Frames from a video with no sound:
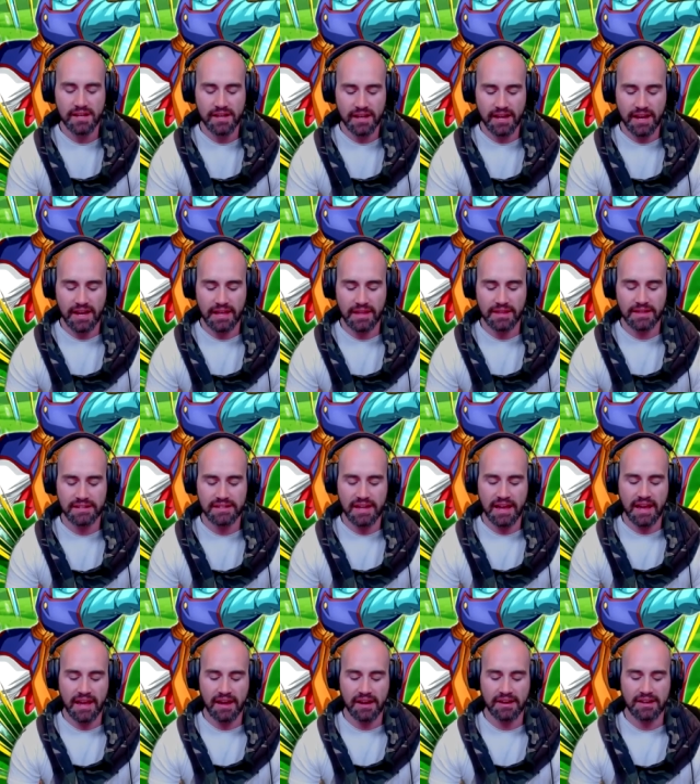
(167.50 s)
And
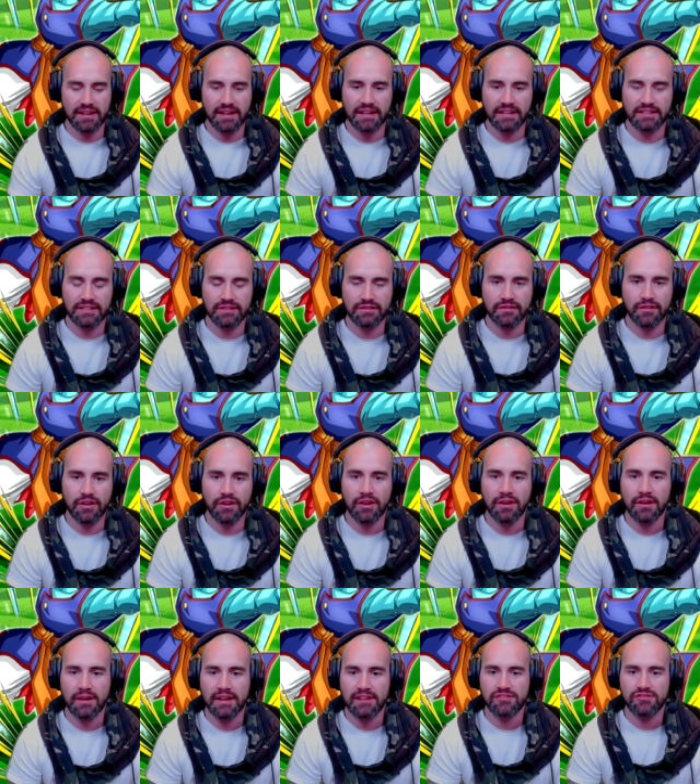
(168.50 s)
our connector
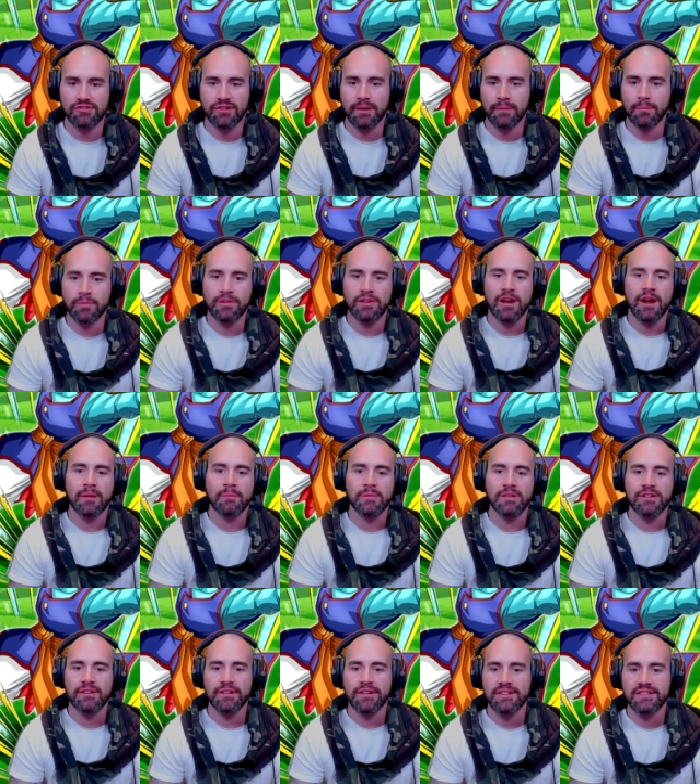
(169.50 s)
for extreme type
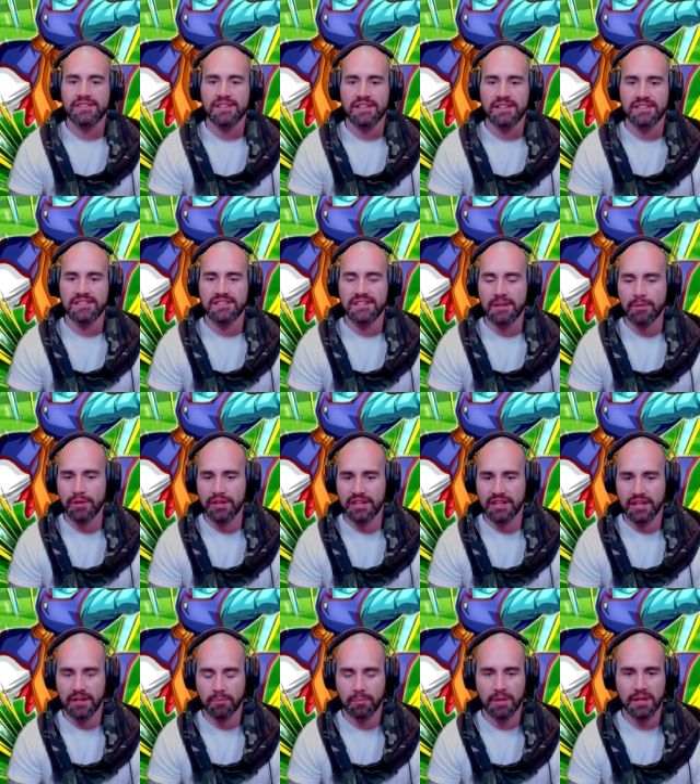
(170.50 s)
units is Demon
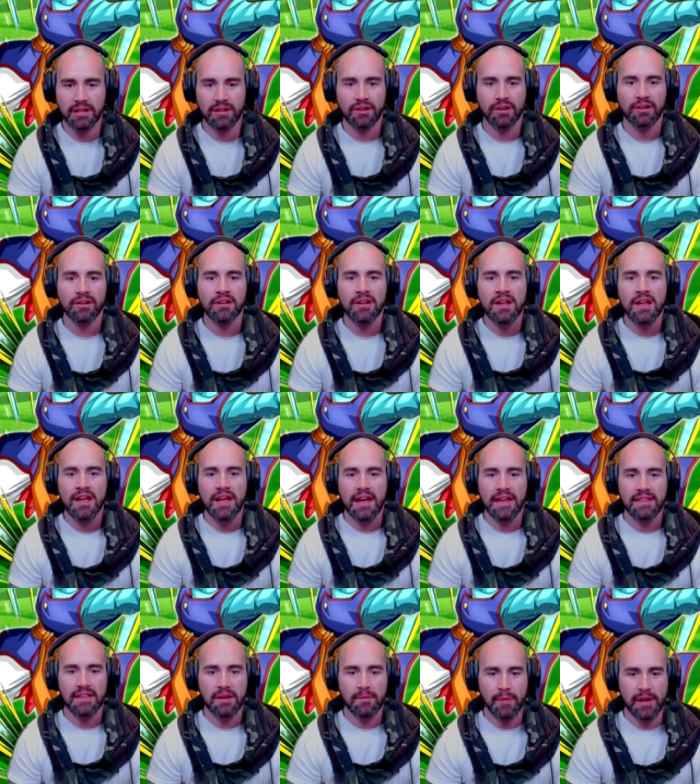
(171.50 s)
King Piccolo.
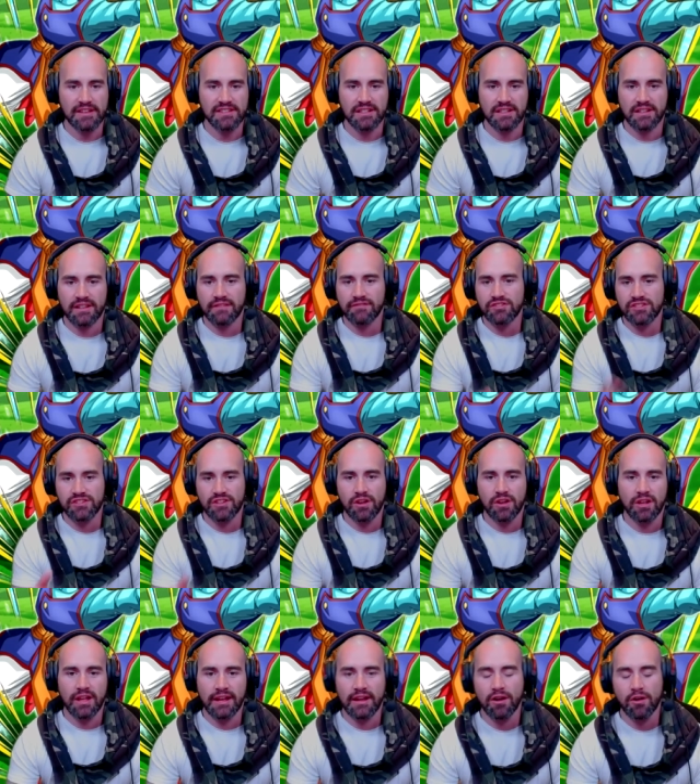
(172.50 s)
And then basically I've just
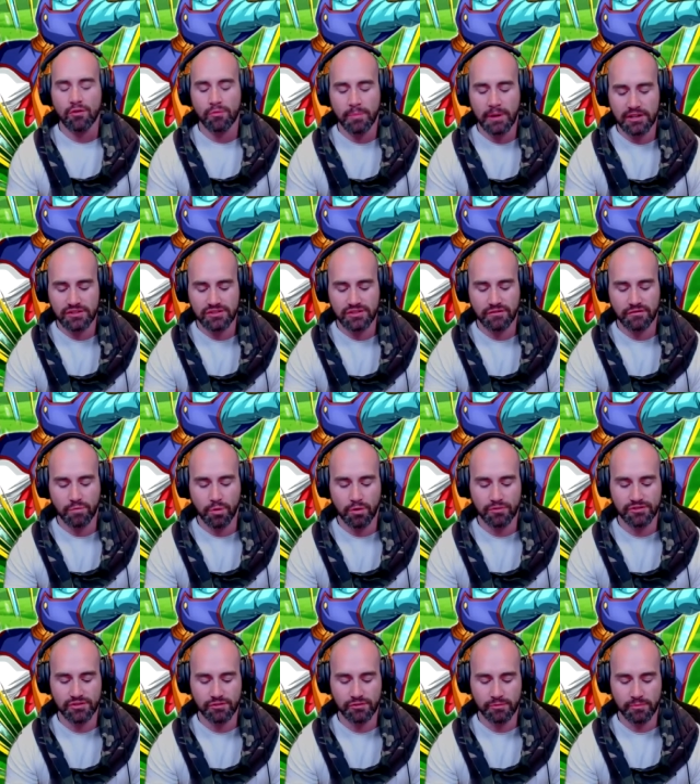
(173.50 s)
got like a whole bunch of
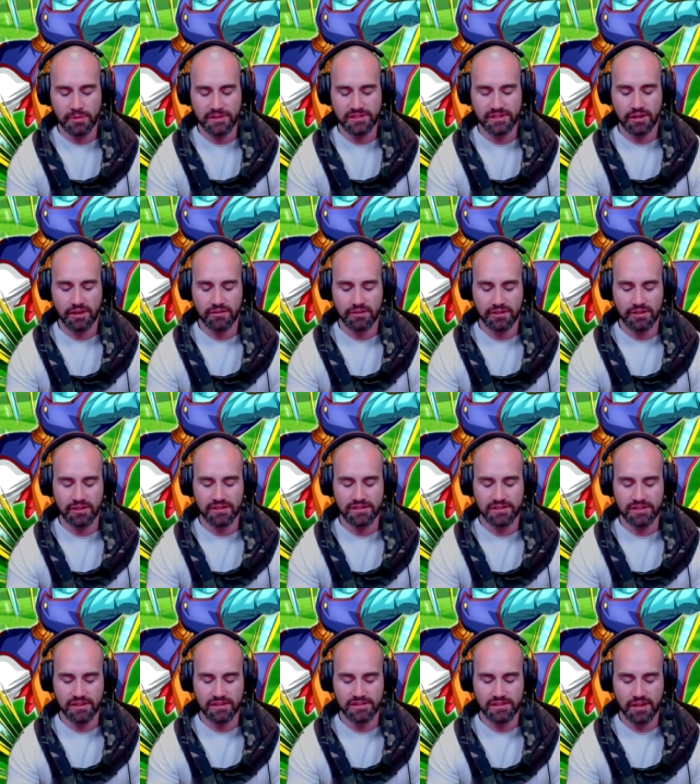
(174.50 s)
world tournament style
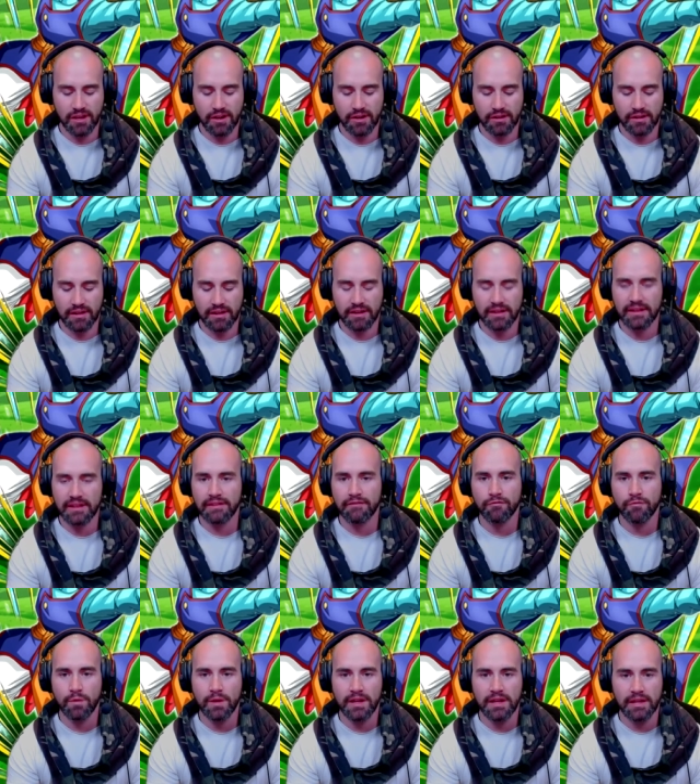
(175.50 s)
units. So if
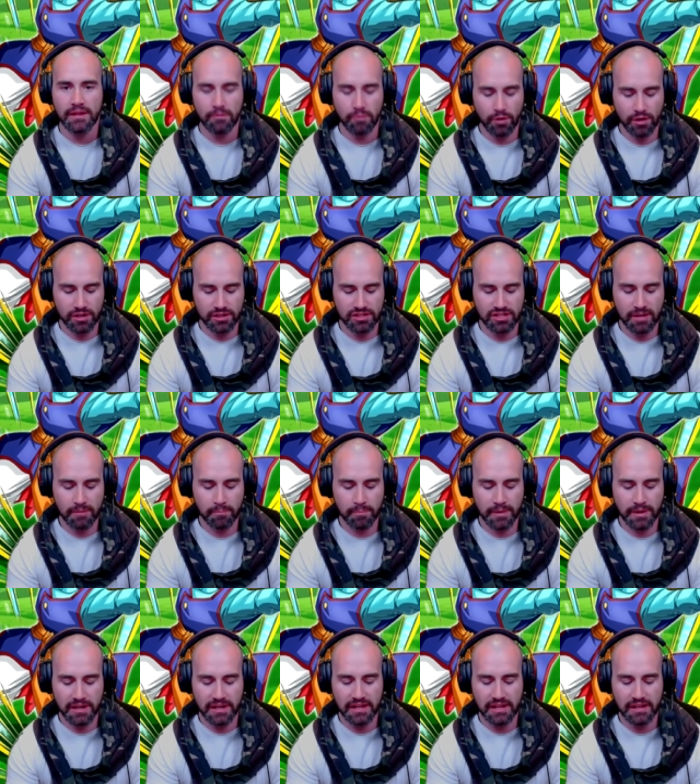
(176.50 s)
we want to jump
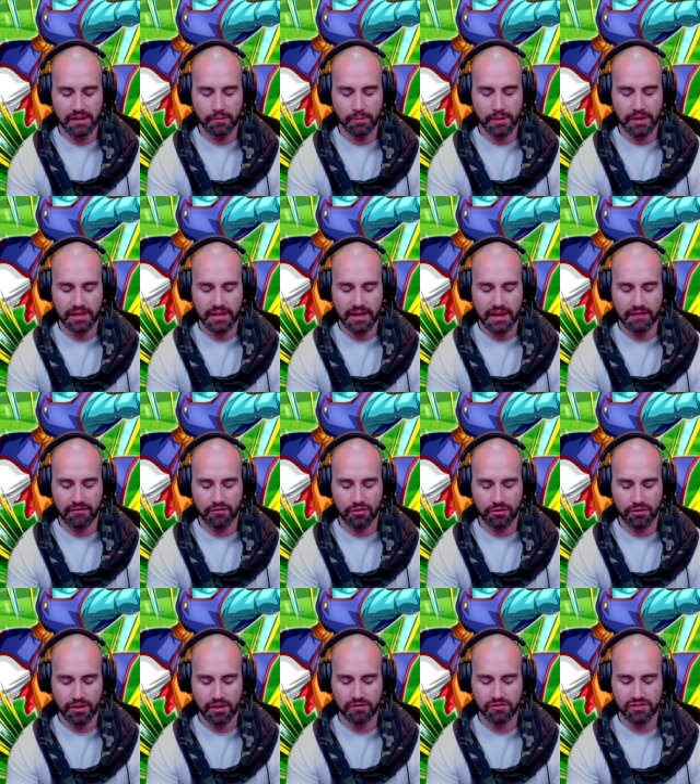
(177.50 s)
in here, we can have a
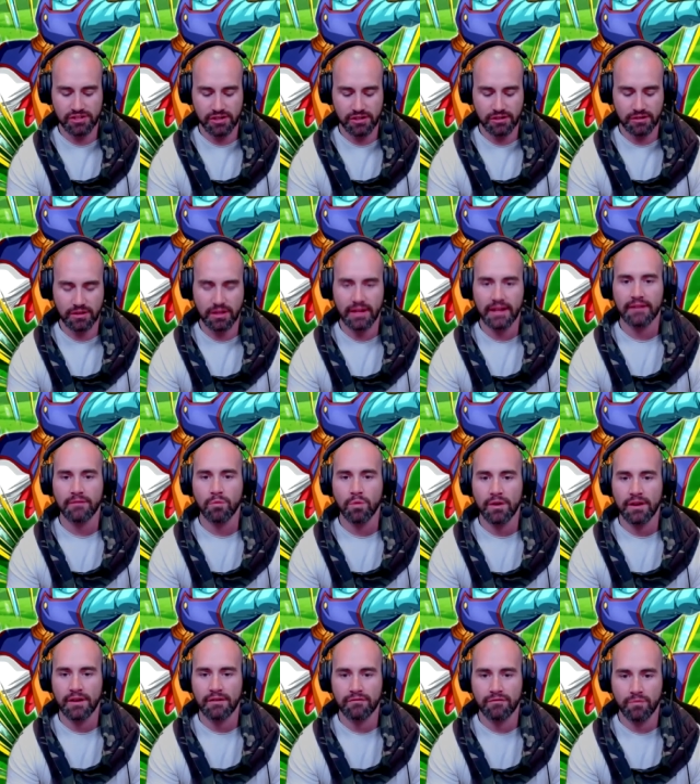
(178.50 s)
look. I'll show you like what
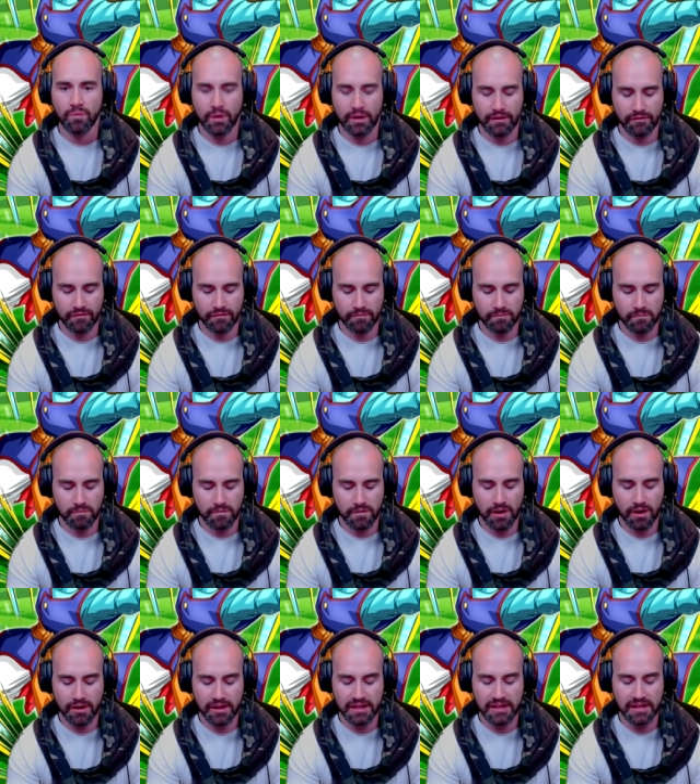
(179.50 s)
I've what I've
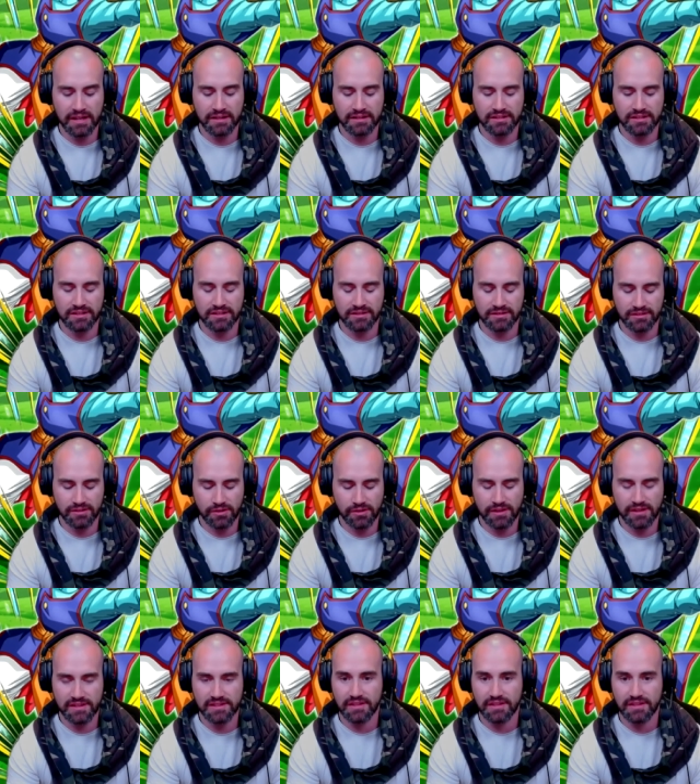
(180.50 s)
got here to do this.